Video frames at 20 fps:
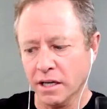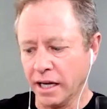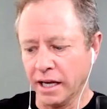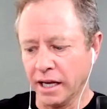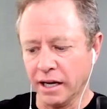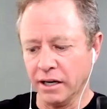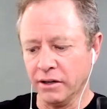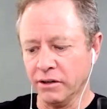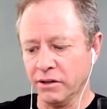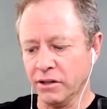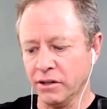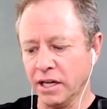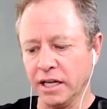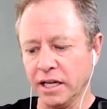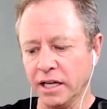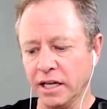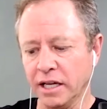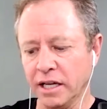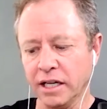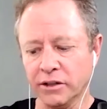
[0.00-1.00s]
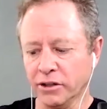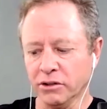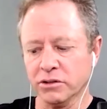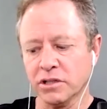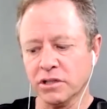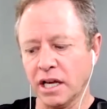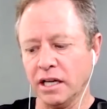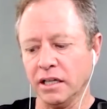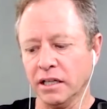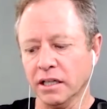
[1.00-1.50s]
and they
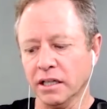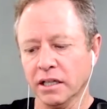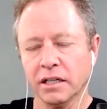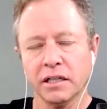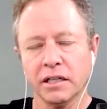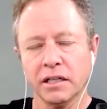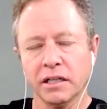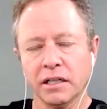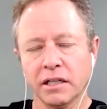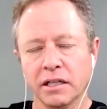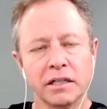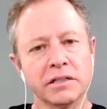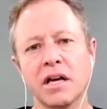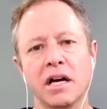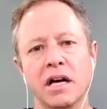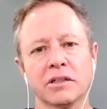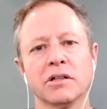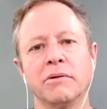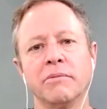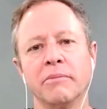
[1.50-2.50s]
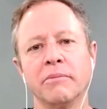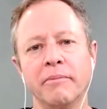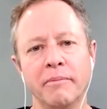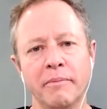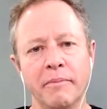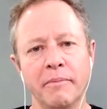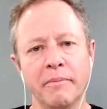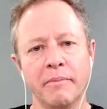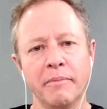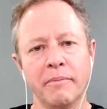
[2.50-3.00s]
introduce, hey, this is Doctor
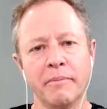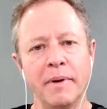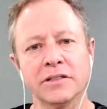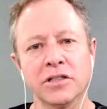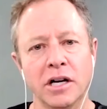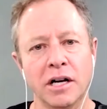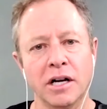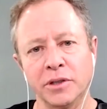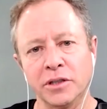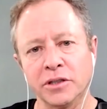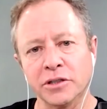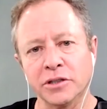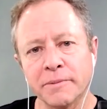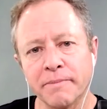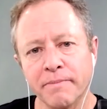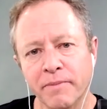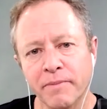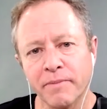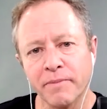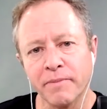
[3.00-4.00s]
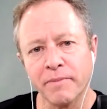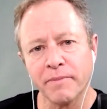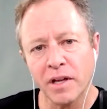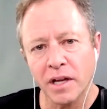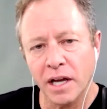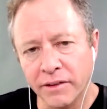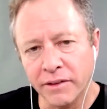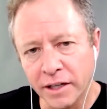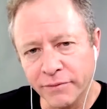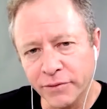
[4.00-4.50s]
Matt Chalmers,
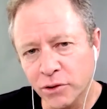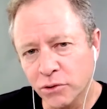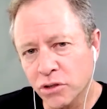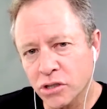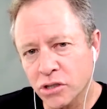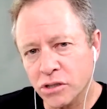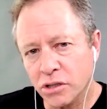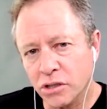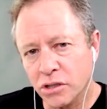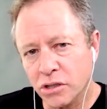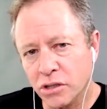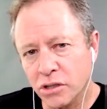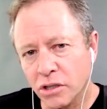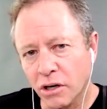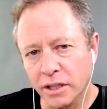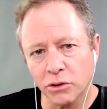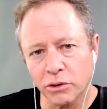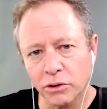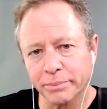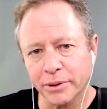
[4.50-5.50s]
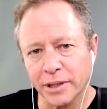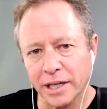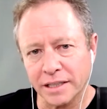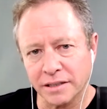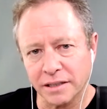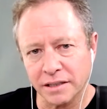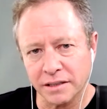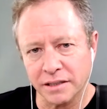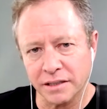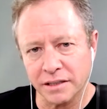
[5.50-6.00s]
and then if you started your
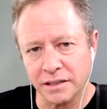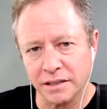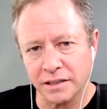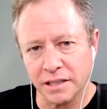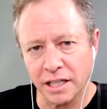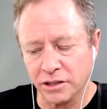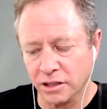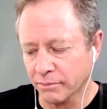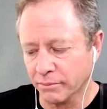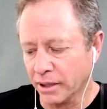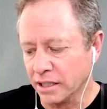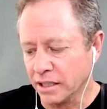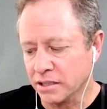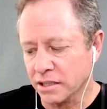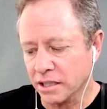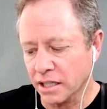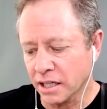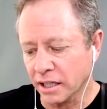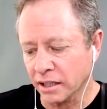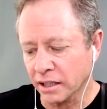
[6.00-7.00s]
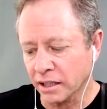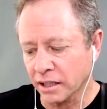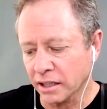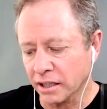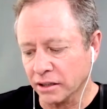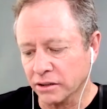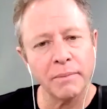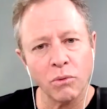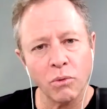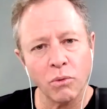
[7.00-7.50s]
presentation by saying,
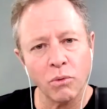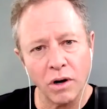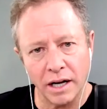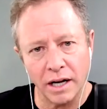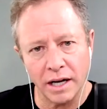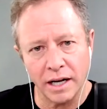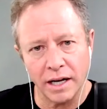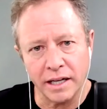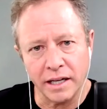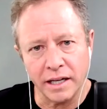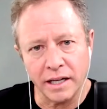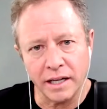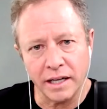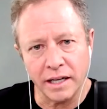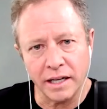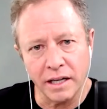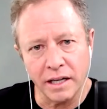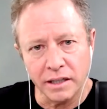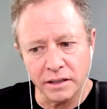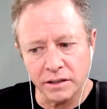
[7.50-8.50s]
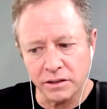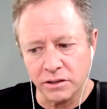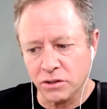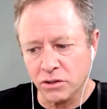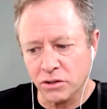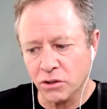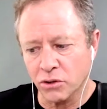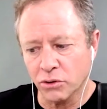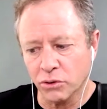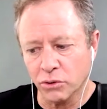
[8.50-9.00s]
look, my why
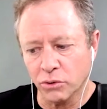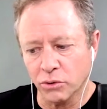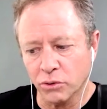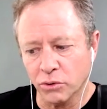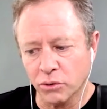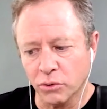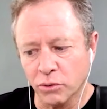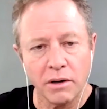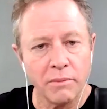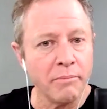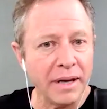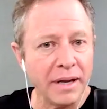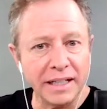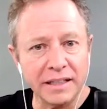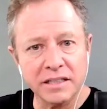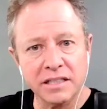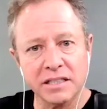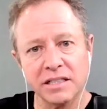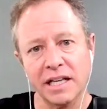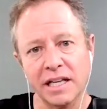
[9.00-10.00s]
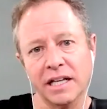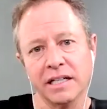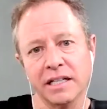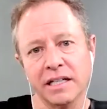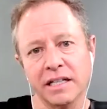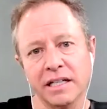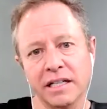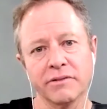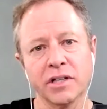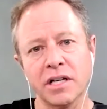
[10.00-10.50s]
is to make
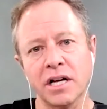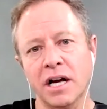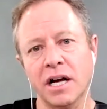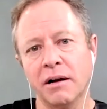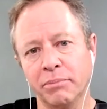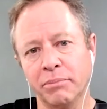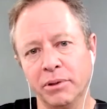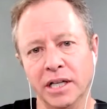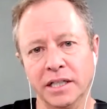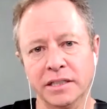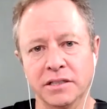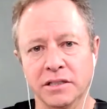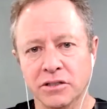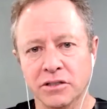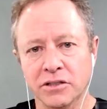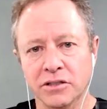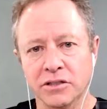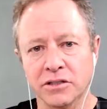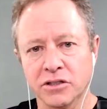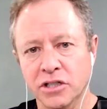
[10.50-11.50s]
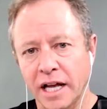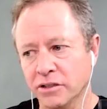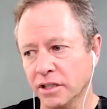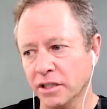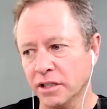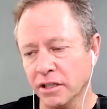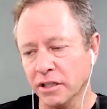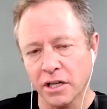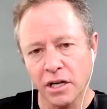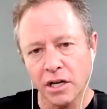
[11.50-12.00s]
sense of the complex and
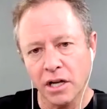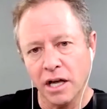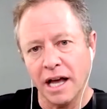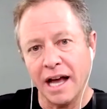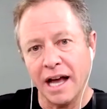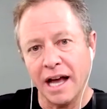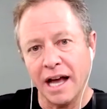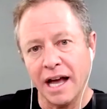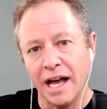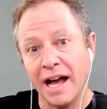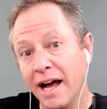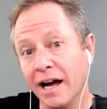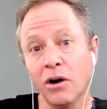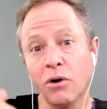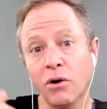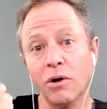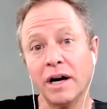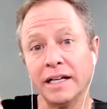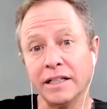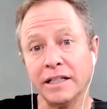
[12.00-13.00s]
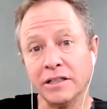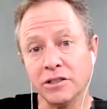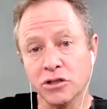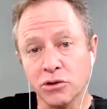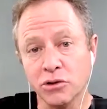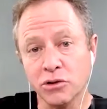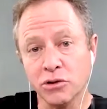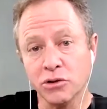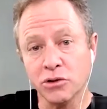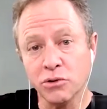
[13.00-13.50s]
challenging. How I
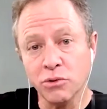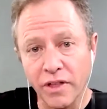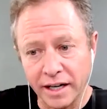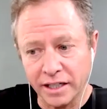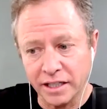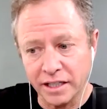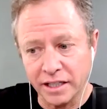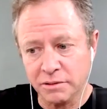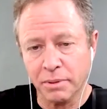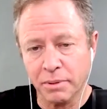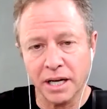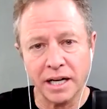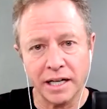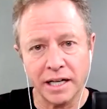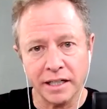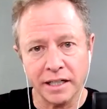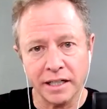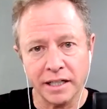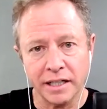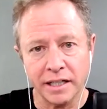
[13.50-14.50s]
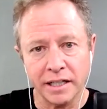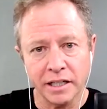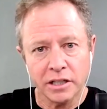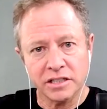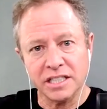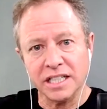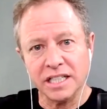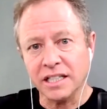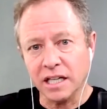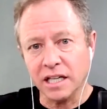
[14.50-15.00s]
do that is by
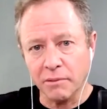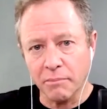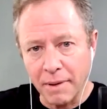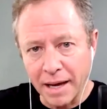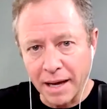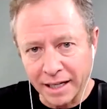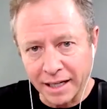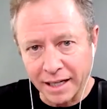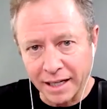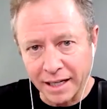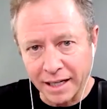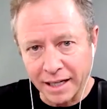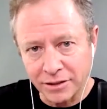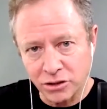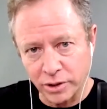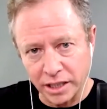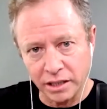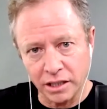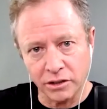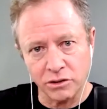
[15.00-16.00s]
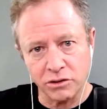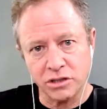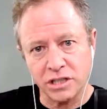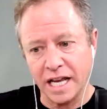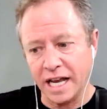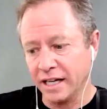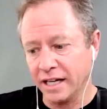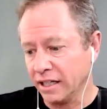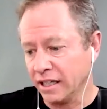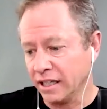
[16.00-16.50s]
seeking mastery and
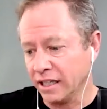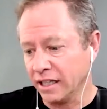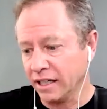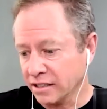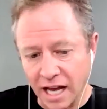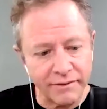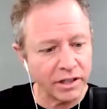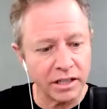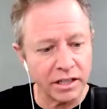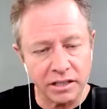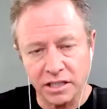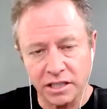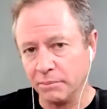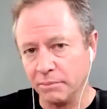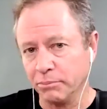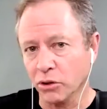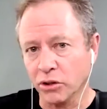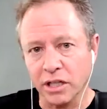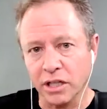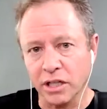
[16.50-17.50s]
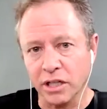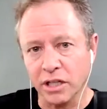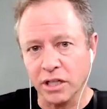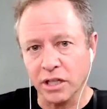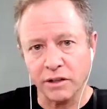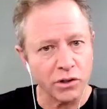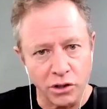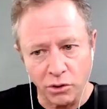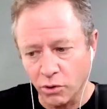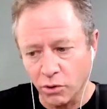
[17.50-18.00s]
understanding, diving in deep, looking for
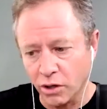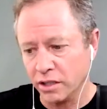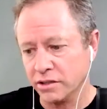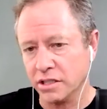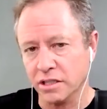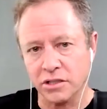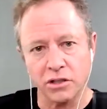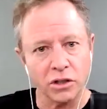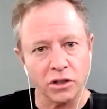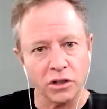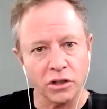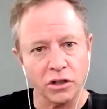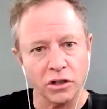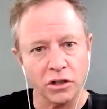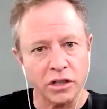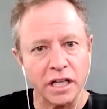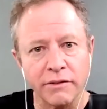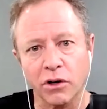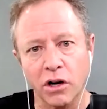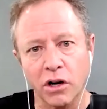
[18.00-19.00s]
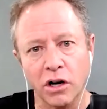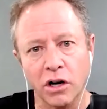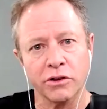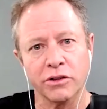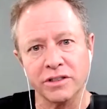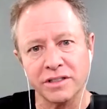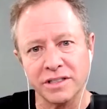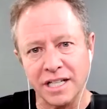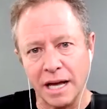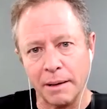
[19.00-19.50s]
the nuances, looking for
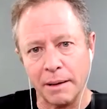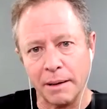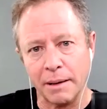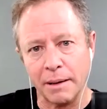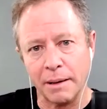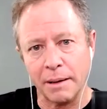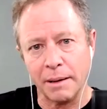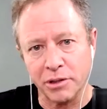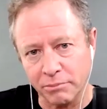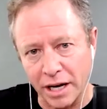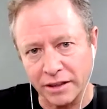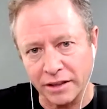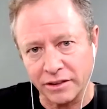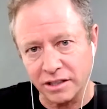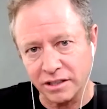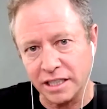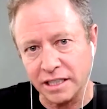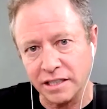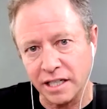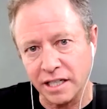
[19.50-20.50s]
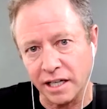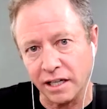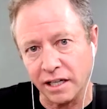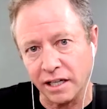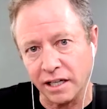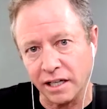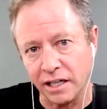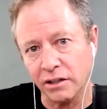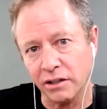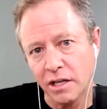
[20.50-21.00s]
all the depth and breadth and
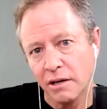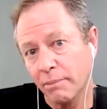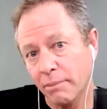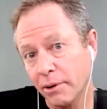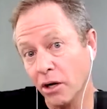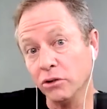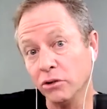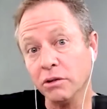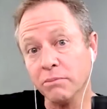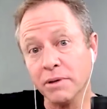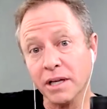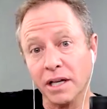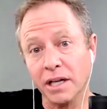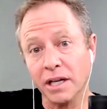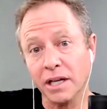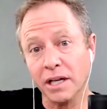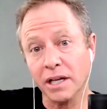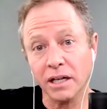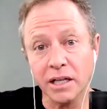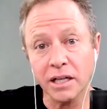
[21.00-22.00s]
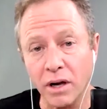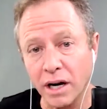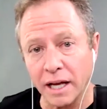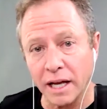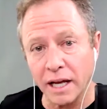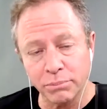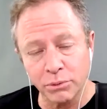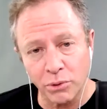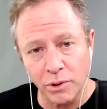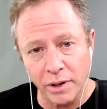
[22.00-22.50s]
detail. But ultimately, what
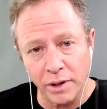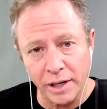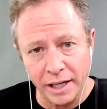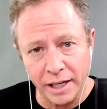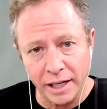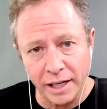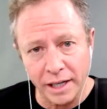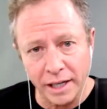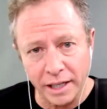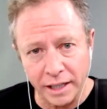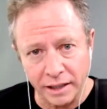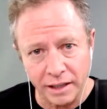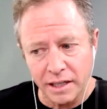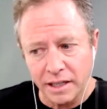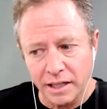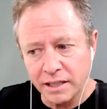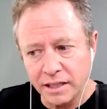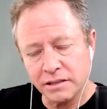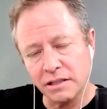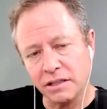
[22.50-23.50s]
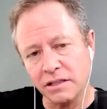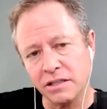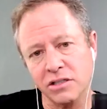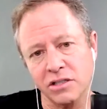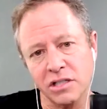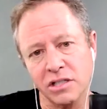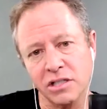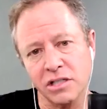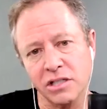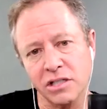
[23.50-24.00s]
I bring is a
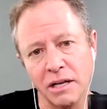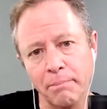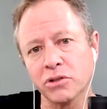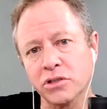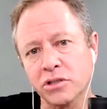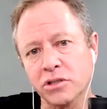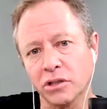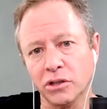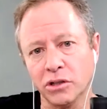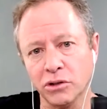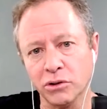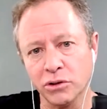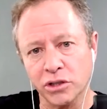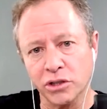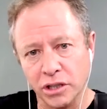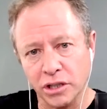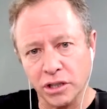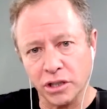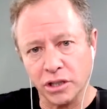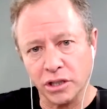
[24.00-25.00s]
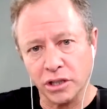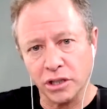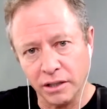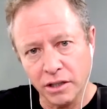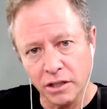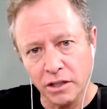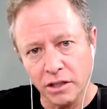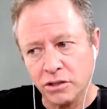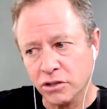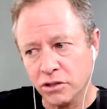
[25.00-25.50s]
simple solution
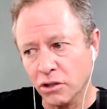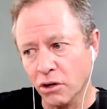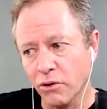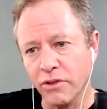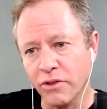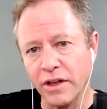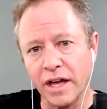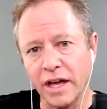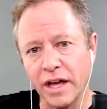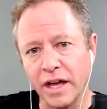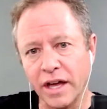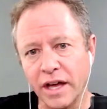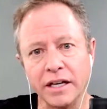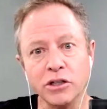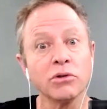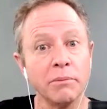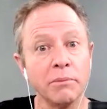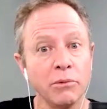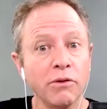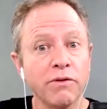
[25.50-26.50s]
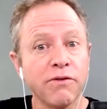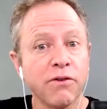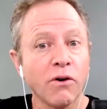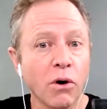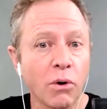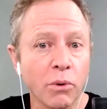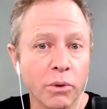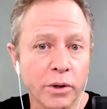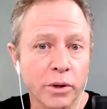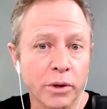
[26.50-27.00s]
so that you can move
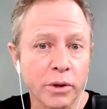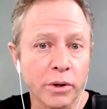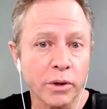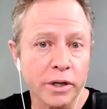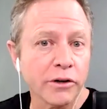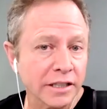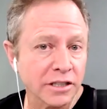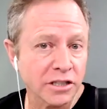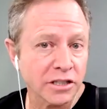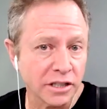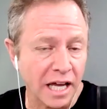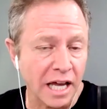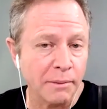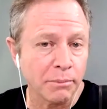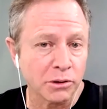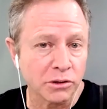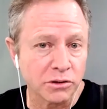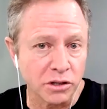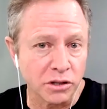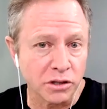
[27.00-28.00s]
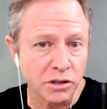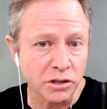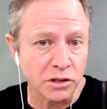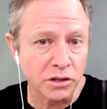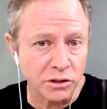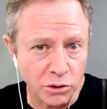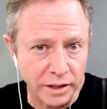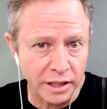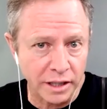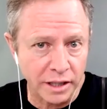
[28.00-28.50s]
forward and you're actually able to
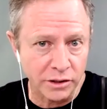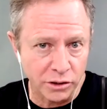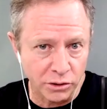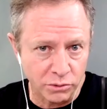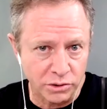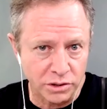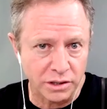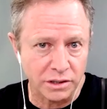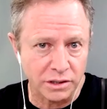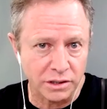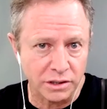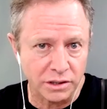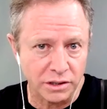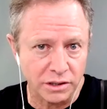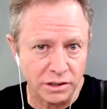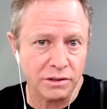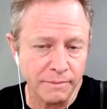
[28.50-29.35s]
do it and use it.